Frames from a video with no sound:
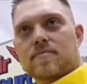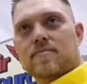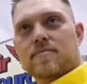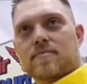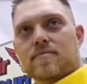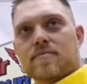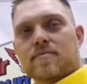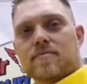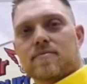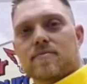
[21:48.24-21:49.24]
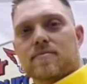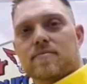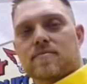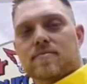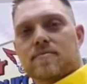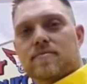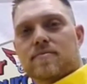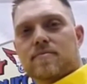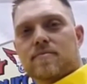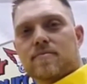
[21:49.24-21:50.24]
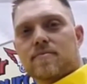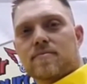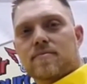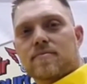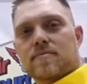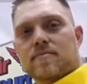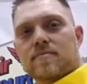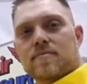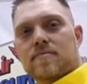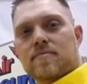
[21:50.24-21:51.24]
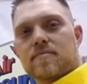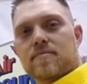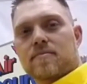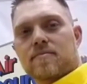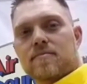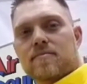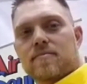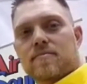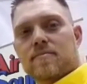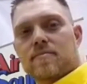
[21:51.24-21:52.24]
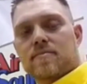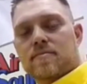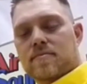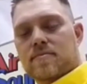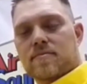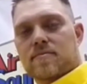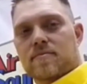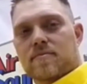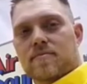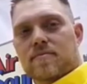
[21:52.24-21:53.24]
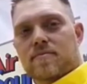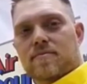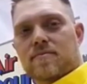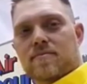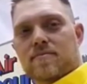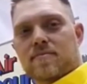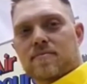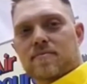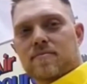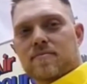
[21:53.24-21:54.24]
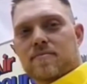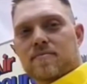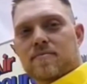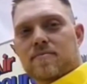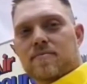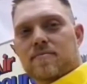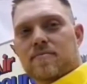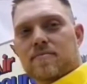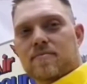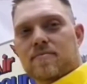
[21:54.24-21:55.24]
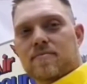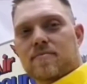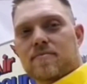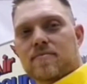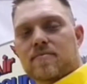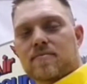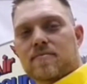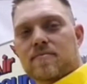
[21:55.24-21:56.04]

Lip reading: This person isn't speaking.